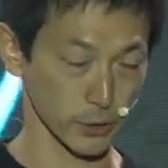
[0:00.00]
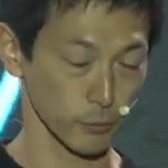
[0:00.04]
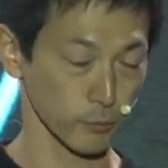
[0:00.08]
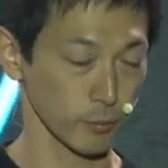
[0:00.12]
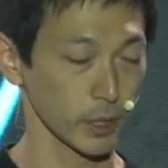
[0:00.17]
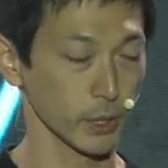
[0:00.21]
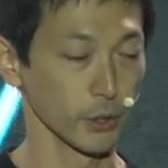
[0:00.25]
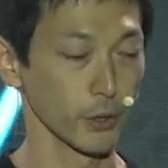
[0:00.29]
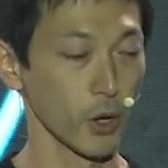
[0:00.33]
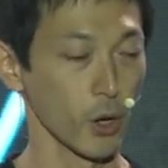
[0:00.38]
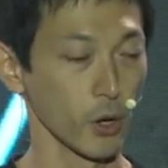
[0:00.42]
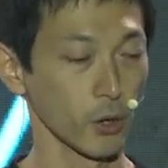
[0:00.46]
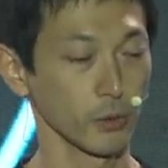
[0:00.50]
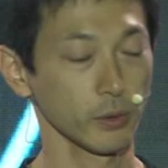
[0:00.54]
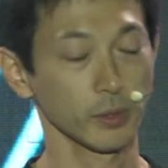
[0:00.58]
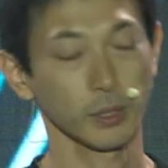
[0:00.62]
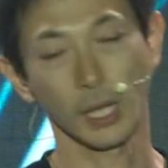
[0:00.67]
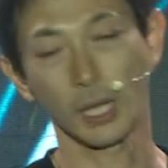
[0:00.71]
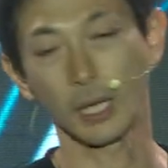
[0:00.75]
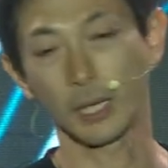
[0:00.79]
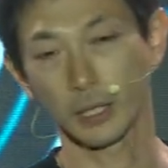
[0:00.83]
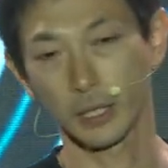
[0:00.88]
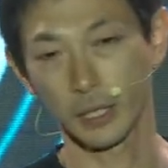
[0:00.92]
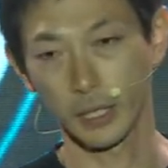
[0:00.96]
will know
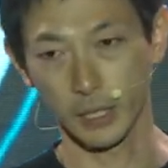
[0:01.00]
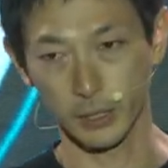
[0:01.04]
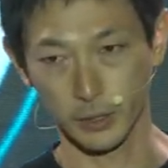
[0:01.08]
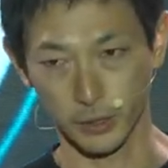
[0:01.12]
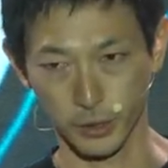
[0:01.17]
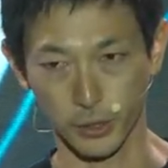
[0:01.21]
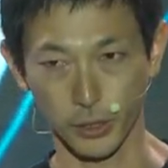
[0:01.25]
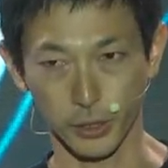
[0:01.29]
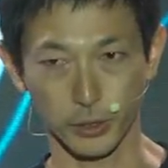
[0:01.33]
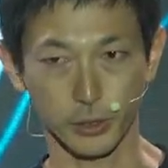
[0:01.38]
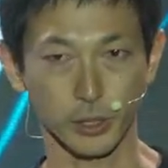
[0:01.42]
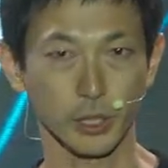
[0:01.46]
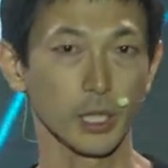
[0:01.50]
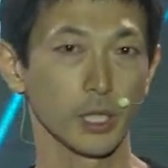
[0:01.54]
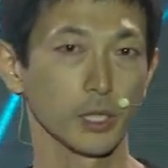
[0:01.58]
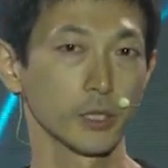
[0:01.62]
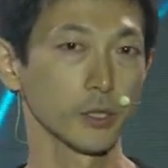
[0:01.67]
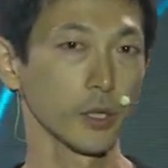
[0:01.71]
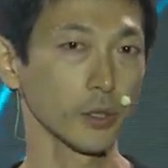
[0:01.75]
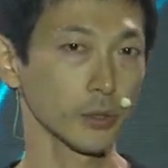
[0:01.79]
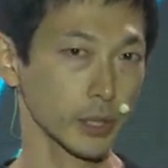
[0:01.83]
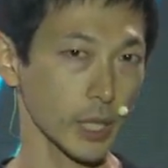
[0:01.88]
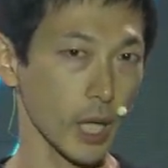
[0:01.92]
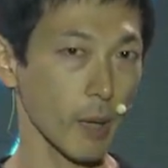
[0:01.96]
he is good. He's
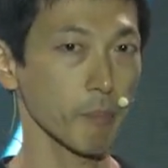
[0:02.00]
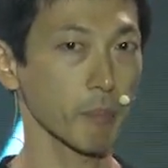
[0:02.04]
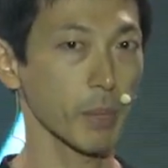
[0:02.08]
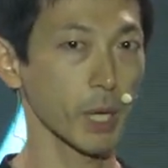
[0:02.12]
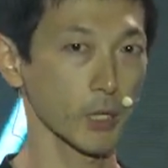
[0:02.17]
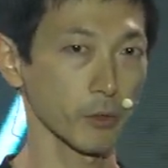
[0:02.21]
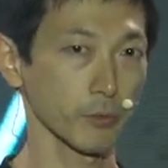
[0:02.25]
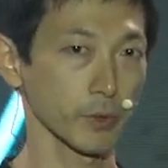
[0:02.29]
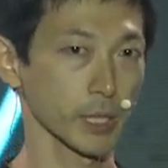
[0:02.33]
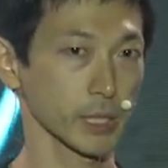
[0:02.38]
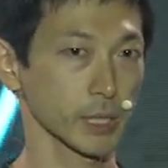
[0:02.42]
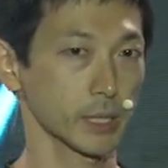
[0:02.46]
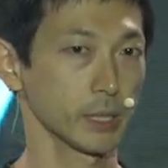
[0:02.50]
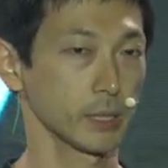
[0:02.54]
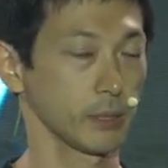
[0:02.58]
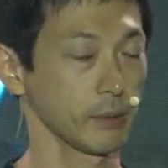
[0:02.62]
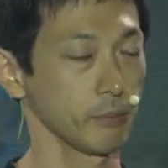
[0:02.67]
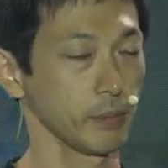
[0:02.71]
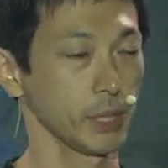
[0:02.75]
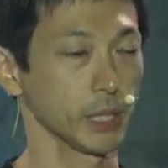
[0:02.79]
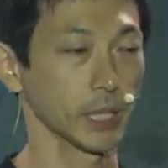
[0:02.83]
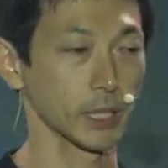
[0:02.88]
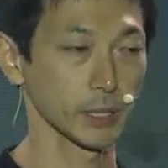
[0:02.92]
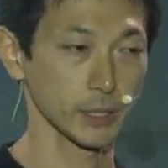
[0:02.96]
not tampered with
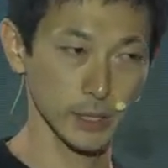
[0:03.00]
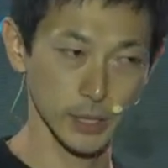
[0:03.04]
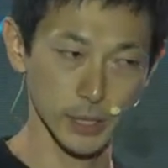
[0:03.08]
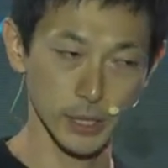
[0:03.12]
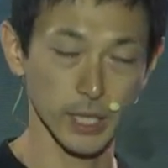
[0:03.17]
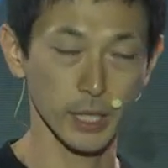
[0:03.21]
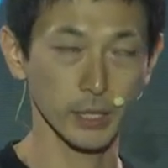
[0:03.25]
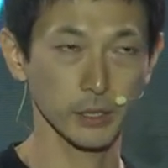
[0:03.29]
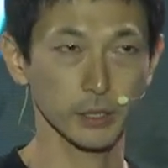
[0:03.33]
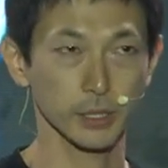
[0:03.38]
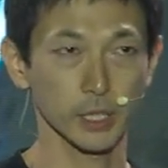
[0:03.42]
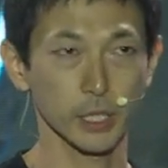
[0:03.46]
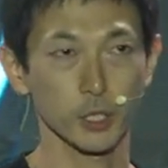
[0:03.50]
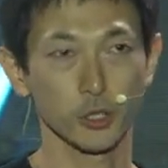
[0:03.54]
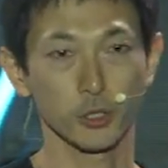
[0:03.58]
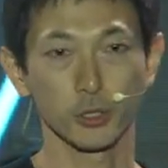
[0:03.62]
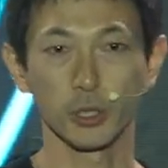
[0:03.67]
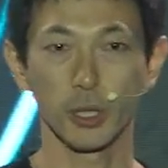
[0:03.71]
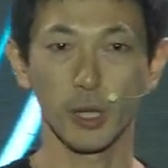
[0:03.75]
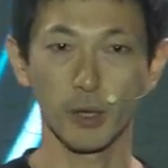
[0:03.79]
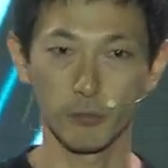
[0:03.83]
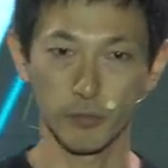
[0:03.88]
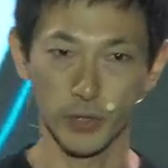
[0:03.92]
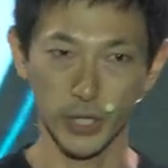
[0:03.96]
because TXT should
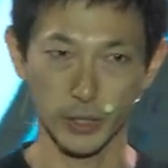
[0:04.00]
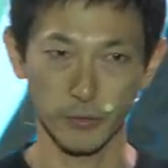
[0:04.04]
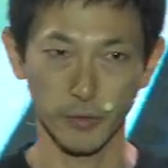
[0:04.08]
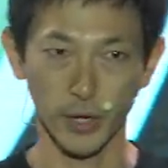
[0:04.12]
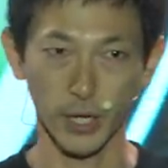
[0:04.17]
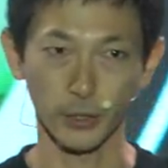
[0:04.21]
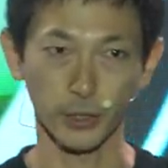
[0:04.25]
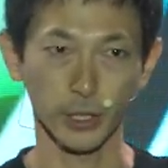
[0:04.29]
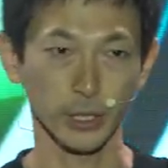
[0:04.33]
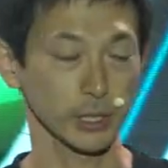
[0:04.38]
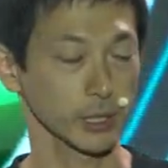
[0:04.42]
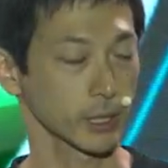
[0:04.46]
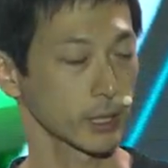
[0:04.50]
have verified it.